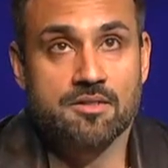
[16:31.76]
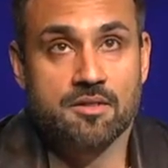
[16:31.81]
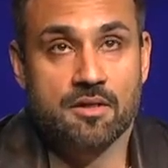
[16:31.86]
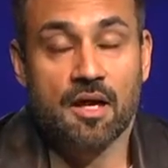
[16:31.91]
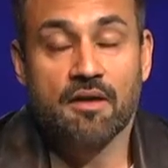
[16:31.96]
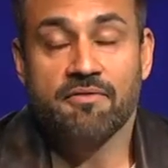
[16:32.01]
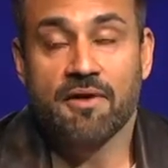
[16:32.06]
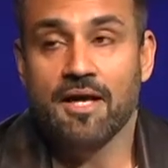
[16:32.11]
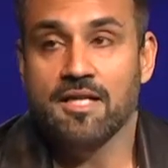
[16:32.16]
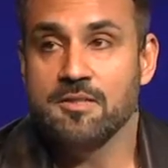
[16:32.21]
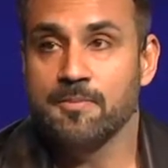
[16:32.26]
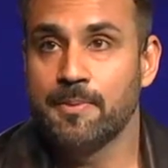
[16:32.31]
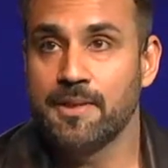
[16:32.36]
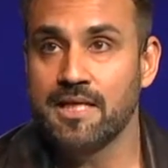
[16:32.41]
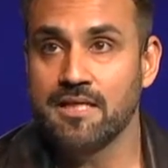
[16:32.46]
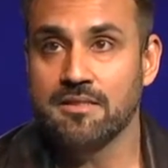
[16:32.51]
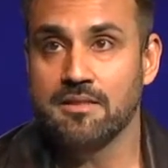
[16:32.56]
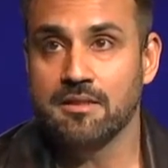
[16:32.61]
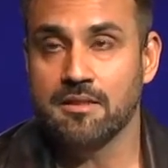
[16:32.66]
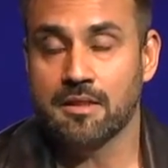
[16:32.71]
us,
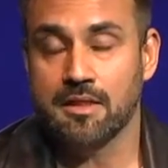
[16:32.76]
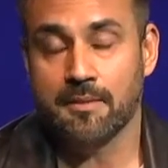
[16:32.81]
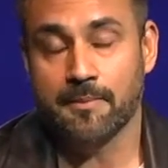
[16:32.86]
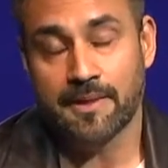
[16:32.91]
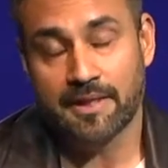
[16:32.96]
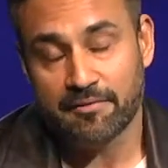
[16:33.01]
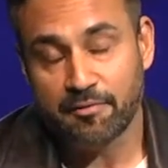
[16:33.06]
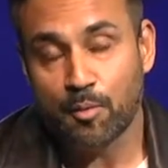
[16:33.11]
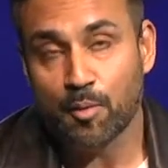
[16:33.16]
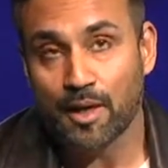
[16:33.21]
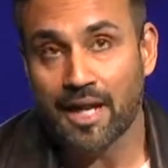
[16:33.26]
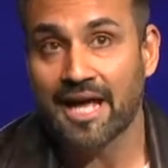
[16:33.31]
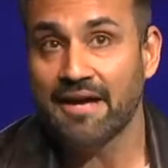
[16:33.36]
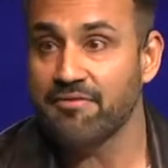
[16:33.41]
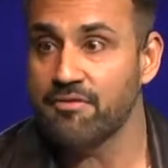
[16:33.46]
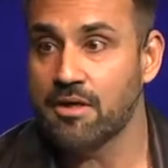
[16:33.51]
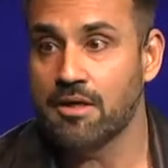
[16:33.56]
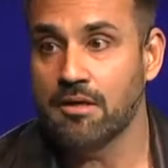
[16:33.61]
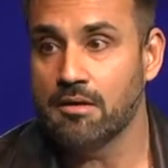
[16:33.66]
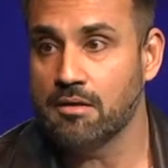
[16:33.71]
because if we're going to have
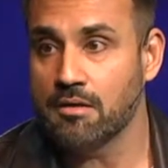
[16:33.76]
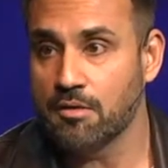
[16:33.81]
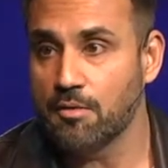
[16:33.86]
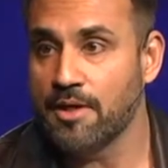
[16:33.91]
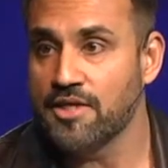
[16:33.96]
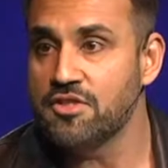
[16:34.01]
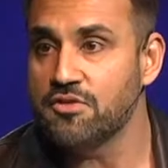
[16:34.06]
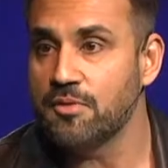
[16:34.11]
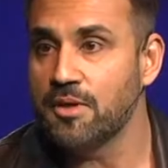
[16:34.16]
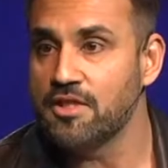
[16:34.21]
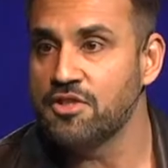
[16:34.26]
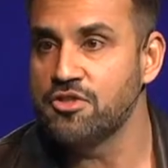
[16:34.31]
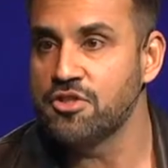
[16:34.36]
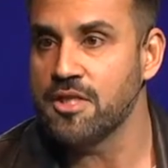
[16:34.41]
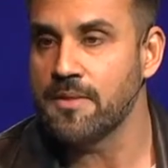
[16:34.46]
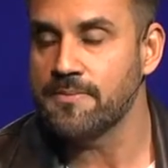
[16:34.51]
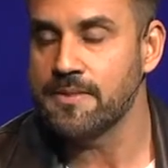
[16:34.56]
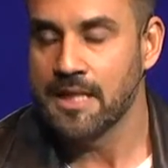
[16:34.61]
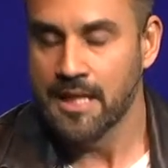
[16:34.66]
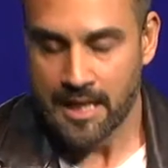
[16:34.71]
courageous relationships,
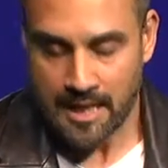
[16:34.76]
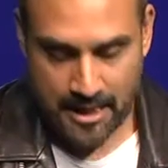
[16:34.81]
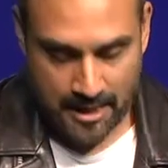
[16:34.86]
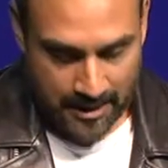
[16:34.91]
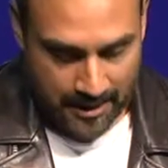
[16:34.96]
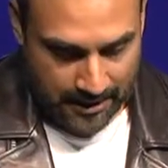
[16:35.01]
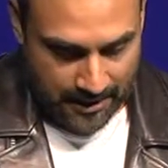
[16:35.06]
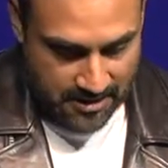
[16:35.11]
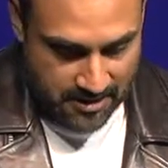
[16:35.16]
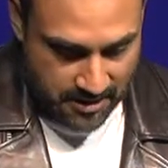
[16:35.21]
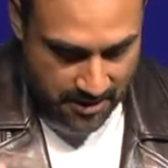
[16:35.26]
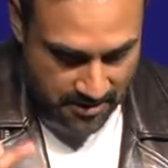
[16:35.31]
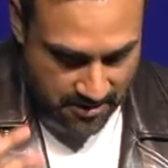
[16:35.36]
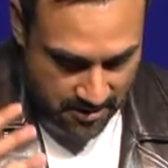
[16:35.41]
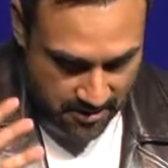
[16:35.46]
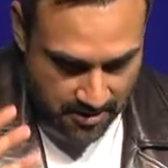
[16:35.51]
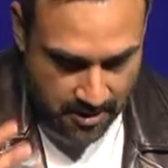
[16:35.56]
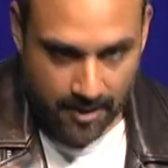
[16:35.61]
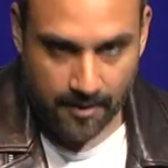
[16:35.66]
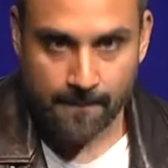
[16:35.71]
it's this
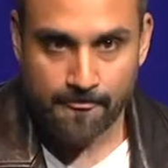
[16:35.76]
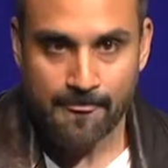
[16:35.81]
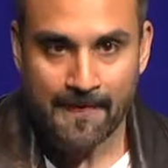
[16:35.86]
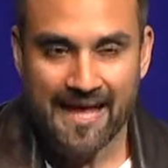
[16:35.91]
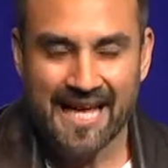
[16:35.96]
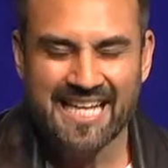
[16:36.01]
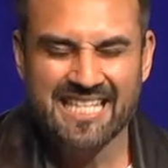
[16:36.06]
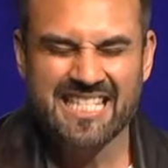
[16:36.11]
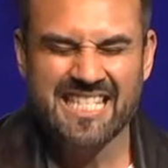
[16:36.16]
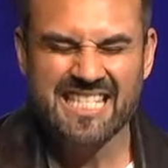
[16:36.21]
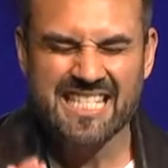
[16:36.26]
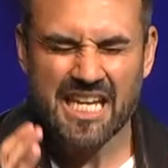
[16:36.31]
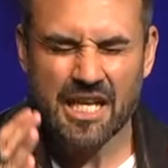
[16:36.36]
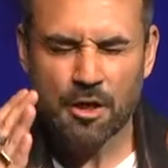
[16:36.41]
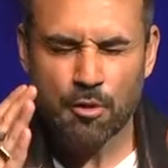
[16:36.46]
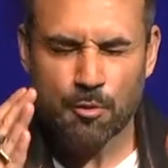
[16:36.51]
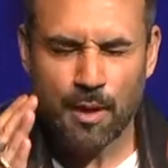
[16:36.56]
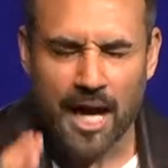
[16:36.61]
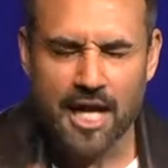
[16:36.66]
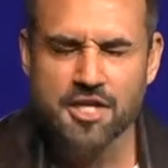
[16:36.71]
thing. It's this
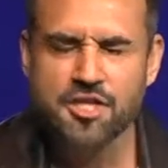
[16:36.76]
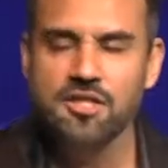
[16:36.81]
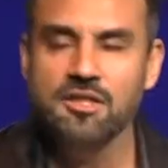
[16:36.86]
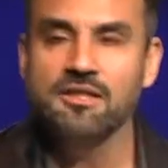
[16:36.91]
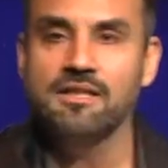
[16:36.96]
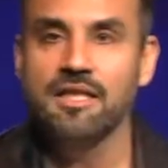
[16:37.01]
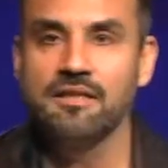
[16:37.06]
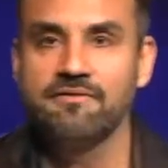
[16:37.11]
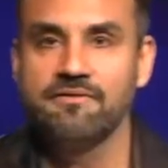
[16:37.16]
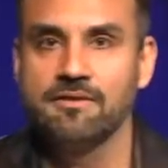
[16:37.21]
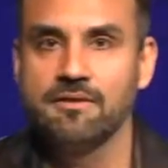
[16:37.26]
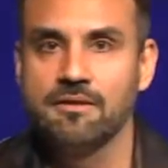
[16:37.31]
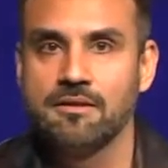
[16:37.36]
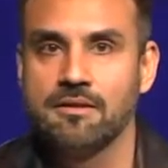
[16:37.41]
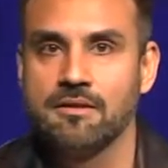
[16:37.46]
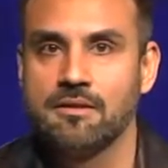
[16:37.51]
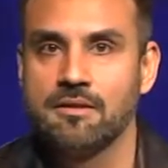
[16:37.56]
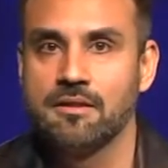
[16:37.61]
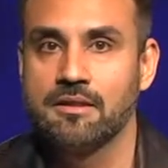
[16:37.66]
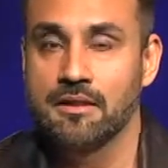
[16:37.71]
irrational level
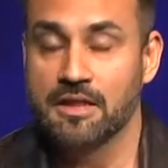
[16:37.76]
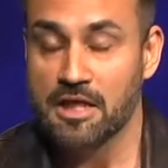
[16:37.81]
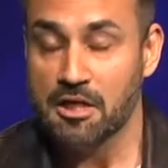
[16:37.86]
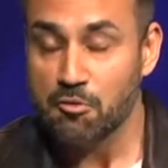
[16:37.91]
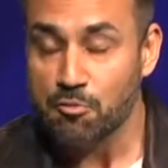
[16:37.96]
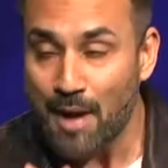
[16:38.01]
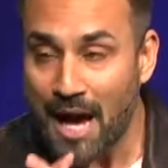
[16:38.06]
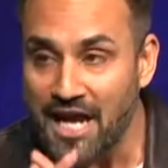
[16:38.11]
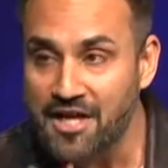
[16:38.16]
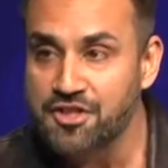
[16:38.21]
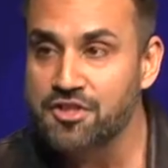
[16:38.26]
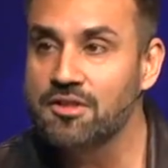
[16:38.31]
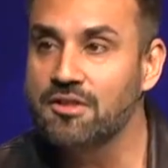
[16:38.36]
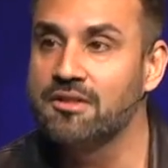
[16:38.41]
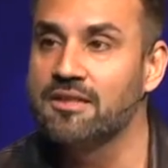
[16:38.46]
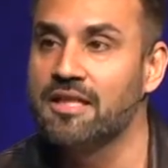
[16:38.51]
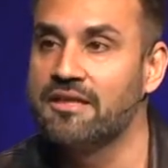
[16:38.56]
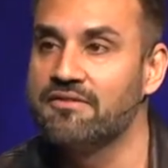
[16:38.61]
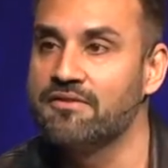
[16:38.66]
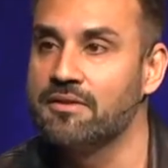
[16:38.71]

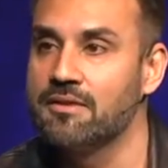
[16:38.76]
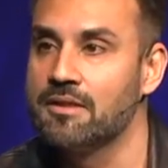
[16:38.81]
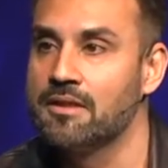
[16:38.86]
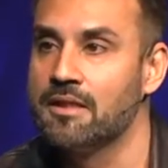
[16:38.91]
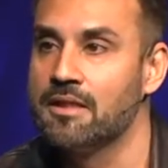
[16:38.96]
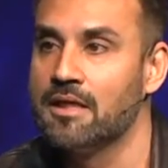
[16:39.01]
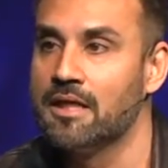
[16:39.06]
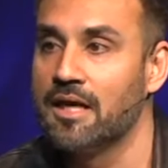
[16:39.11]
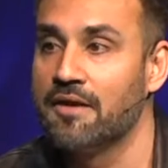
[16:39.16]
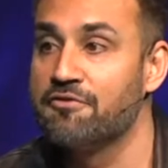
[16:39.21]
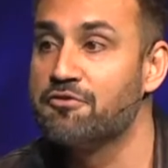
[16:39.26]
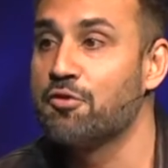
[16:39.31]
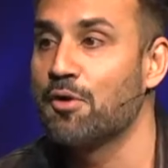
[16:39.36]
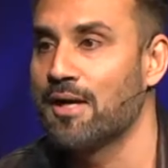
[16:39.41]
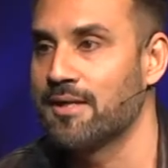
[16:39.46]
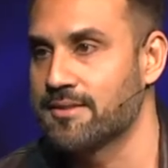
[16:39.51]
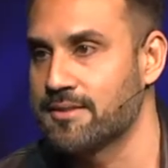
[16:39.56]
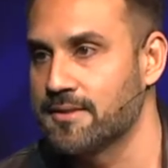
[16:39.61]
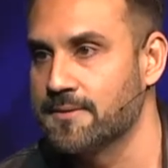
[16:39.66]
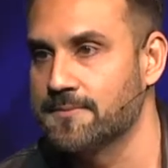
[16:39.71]
of trust.